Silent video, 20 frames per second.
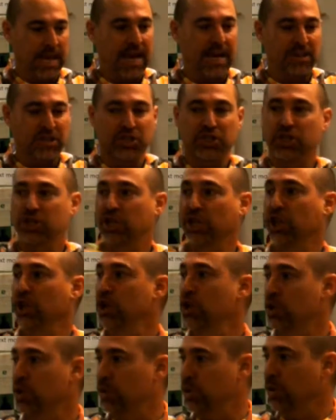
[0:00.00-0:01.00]

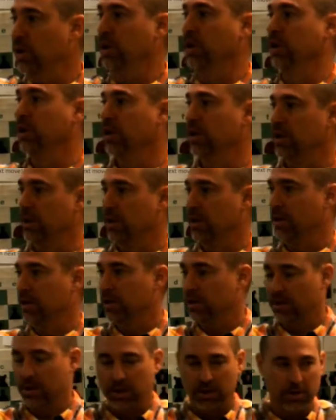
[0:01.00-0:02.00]
exclude
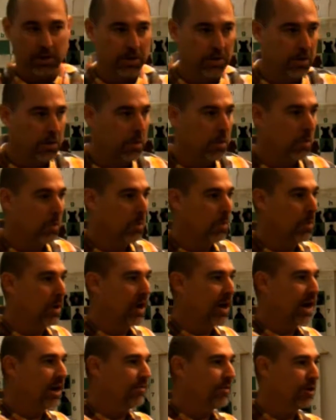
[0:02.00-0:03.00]

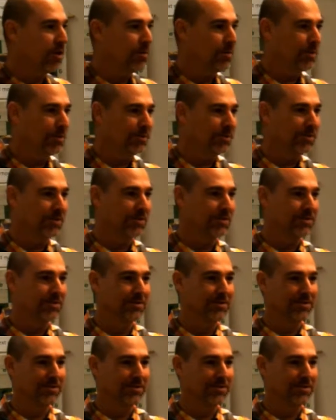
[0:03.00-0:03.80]
what kind of variables?